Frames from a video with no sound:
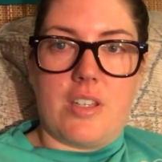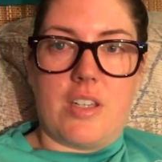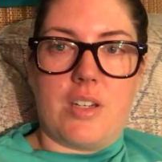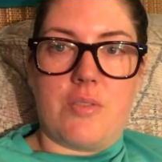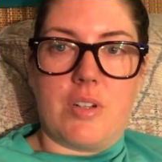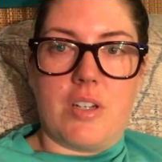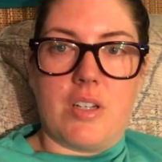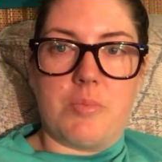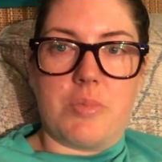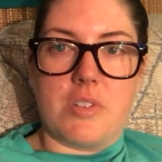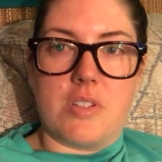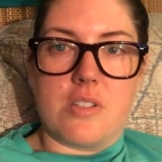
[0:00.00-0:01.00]
getting ready to
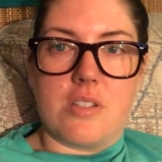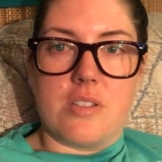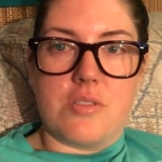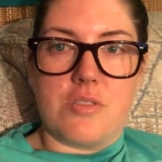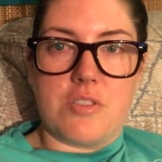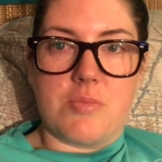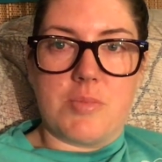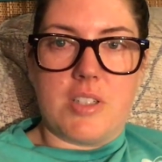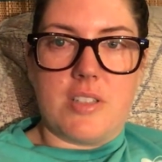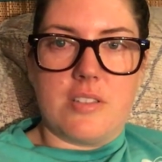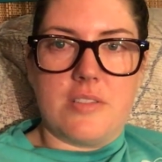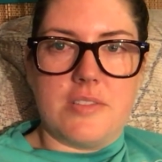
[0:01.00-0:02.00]
put this on social
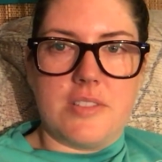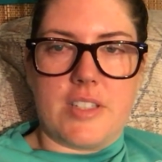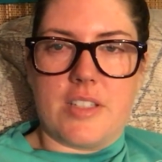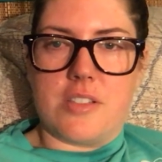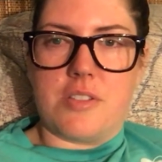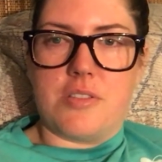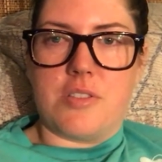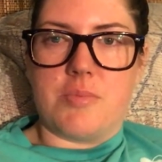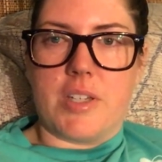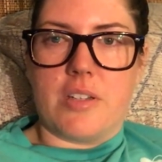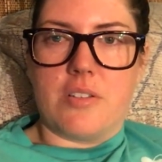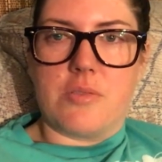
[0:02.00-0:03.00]
media. I guess YouTube counts,